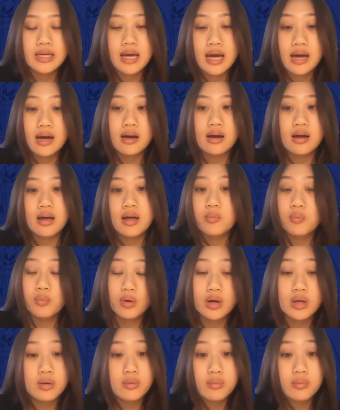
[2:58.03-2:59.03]
and
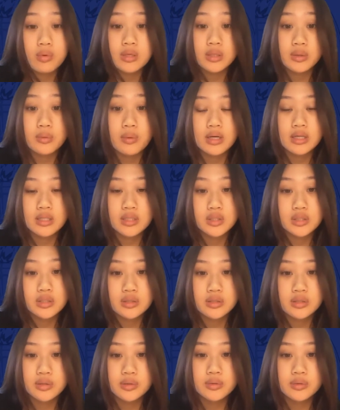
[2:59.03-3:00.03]
what you want to
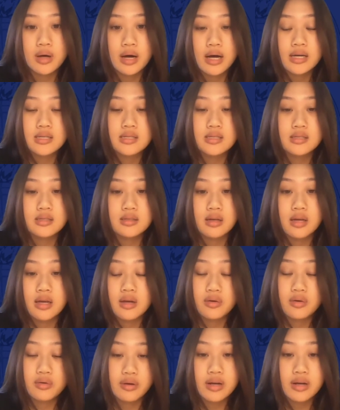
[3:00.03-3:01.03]
do as a
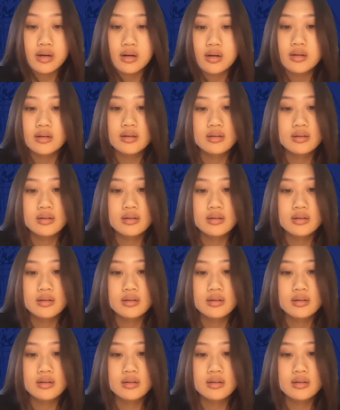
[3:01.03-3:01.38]
career?